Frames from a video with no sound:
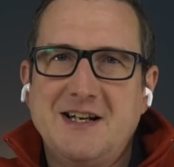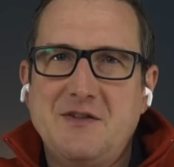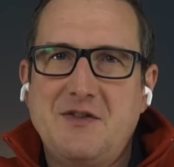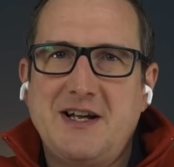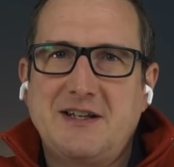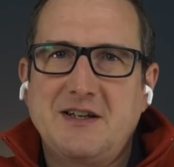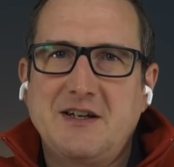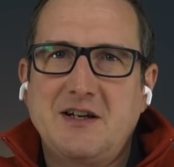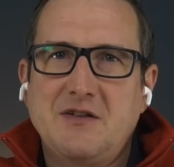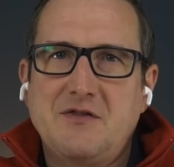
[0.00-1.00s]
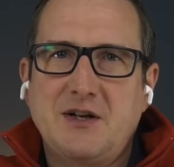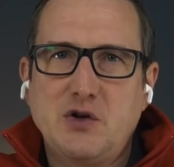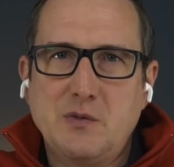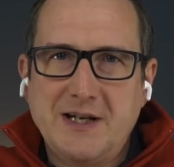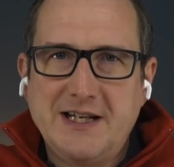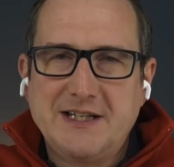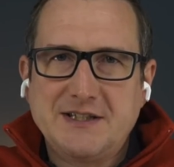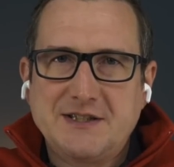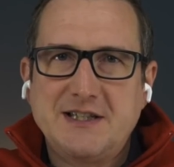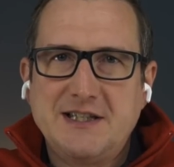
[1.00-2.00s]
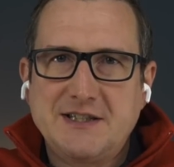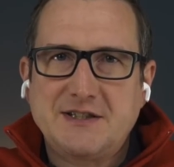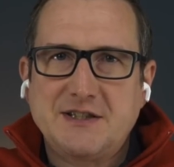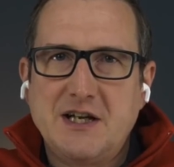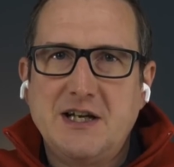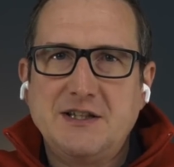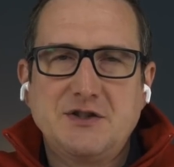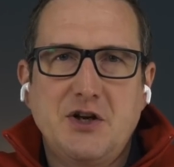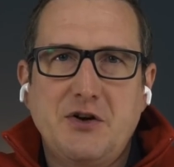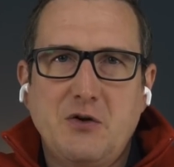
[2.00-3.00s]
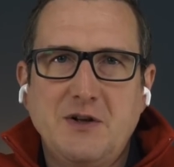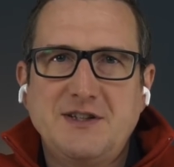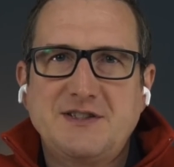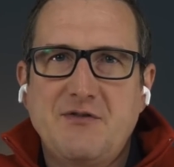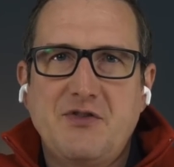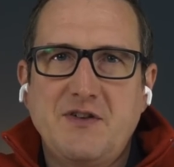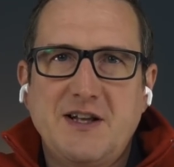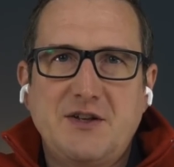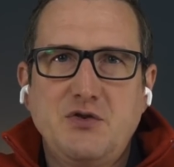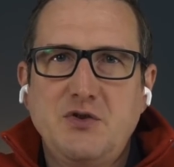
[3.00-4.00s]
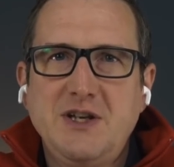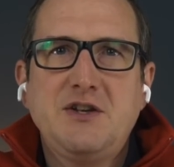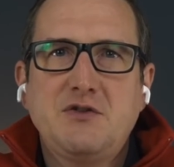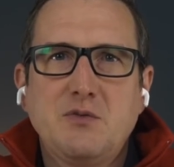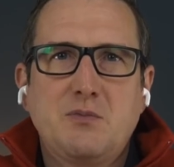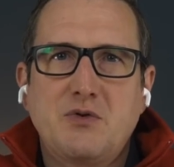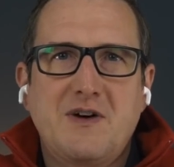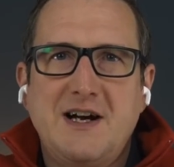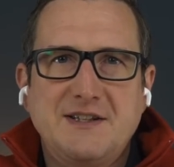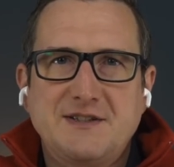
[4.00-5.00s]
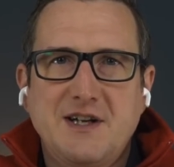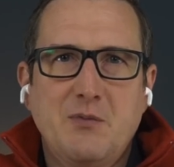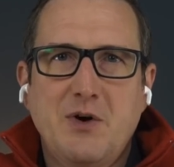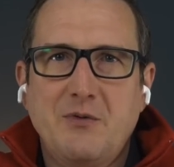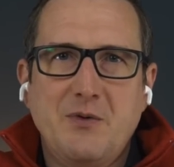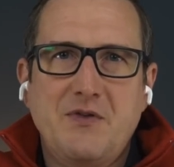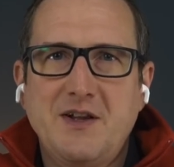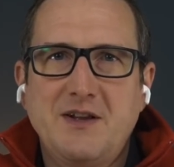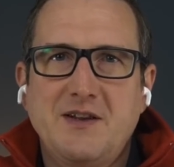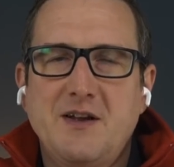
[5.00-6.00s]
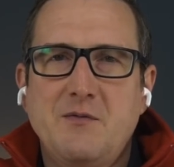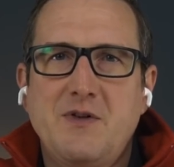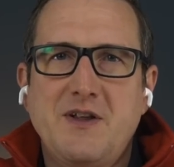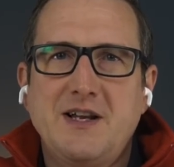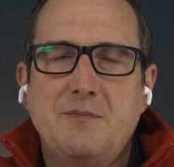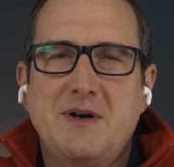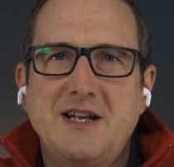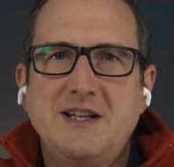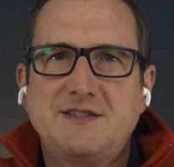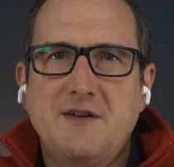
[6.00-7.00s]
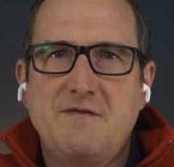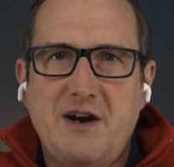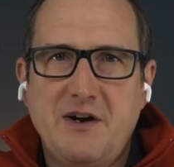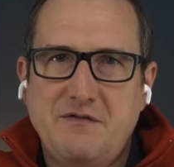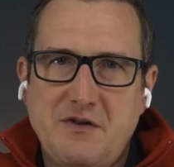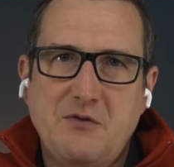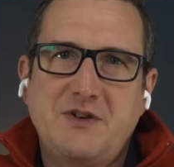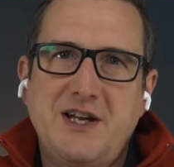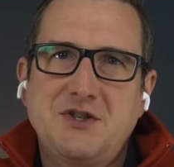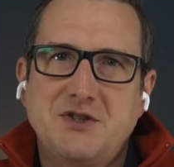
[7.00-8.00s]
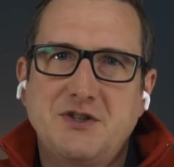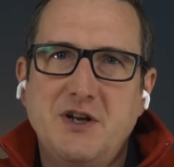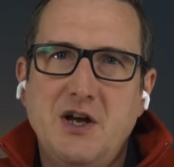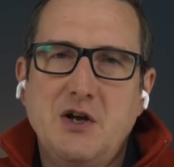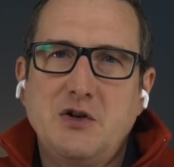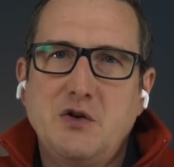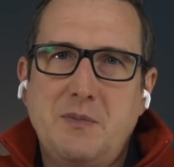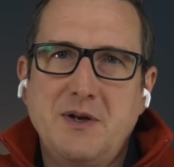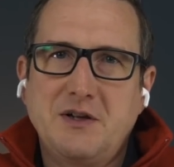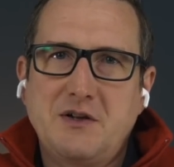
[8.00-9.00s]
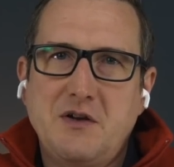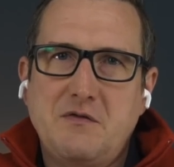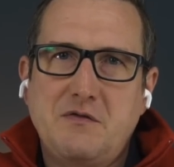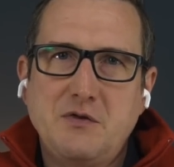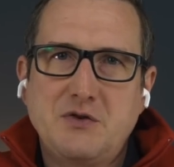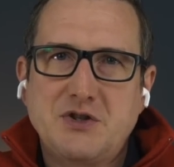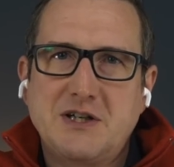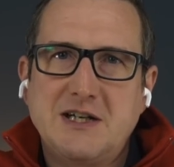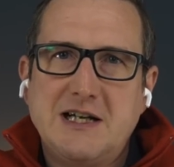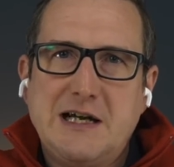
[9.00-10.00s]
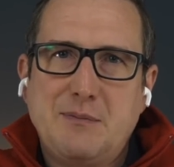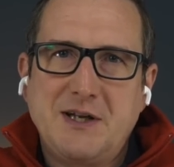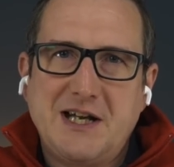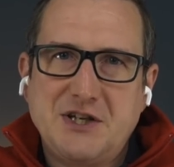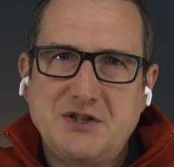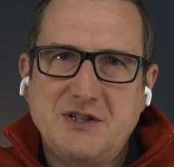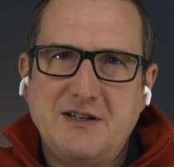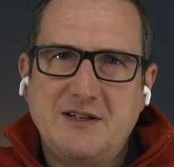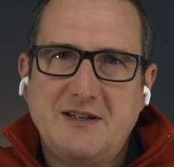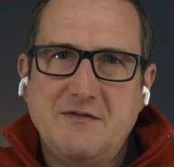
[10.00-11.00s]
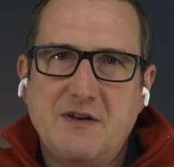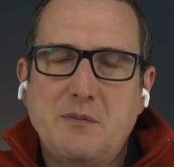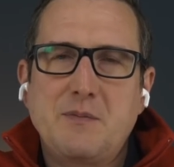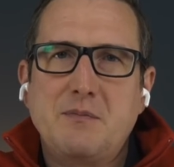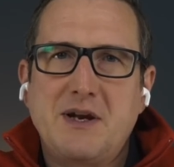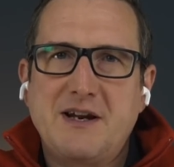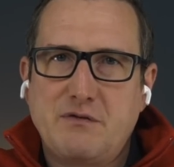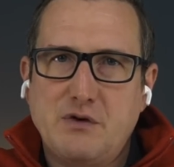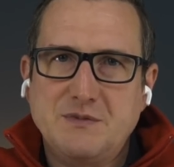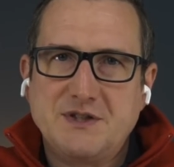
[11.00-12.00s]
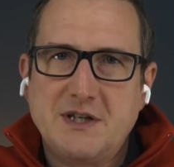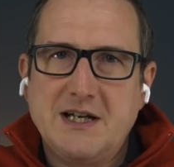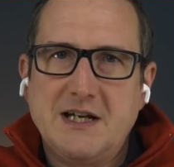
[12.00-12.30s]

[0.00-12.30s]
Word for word: that that kubernetes is is not only something that you need to provide somewhere within within it, but it's the very foundation to build future application development platforms.